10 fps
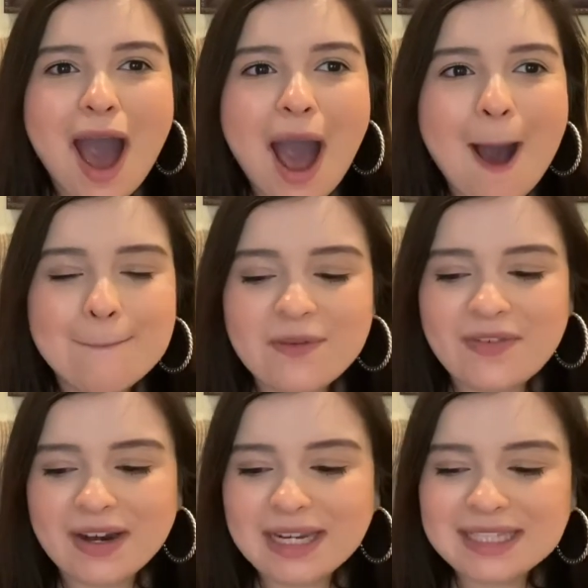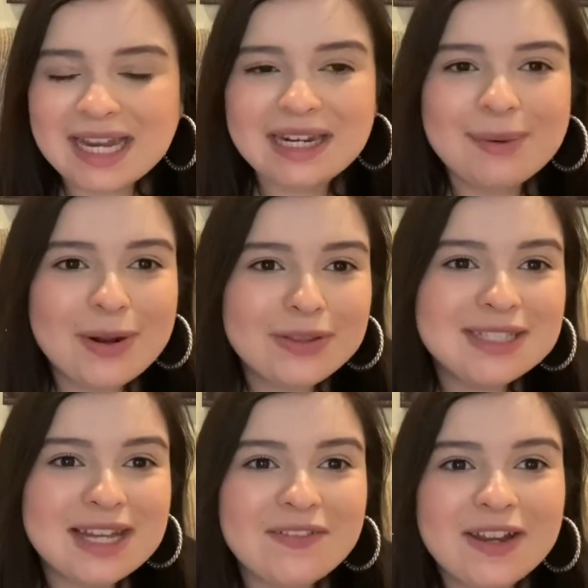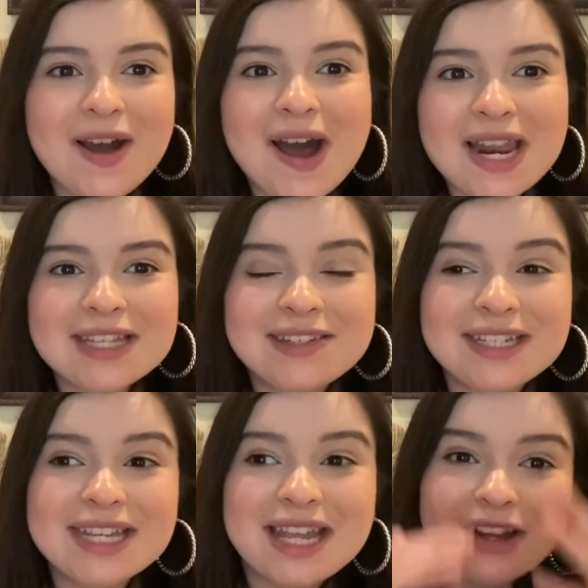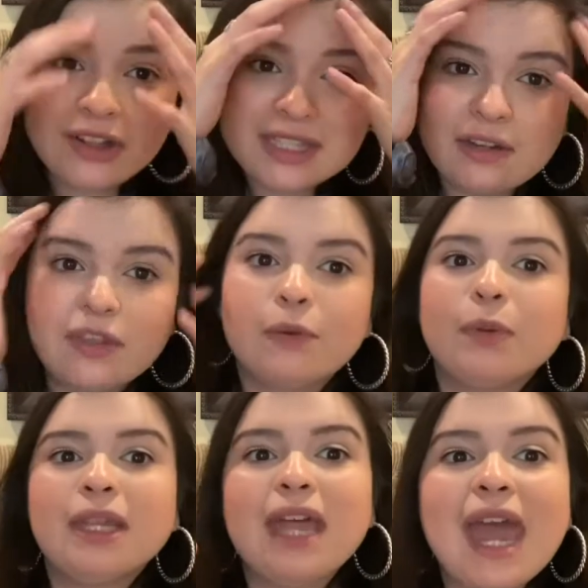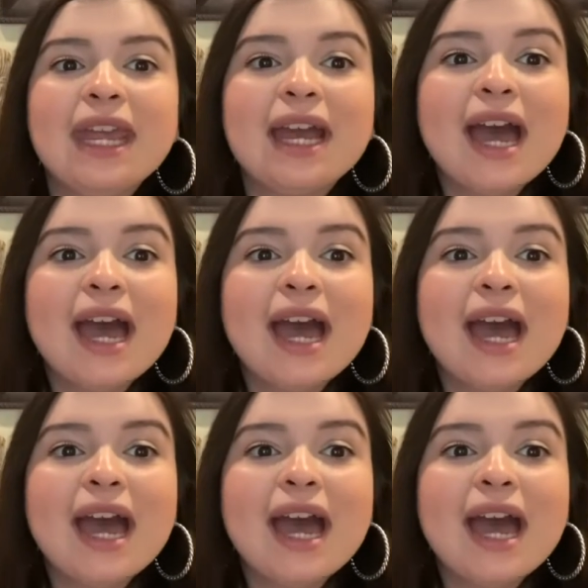Very excited about all the stuff I got. As you can tell, I got stuff that I really like.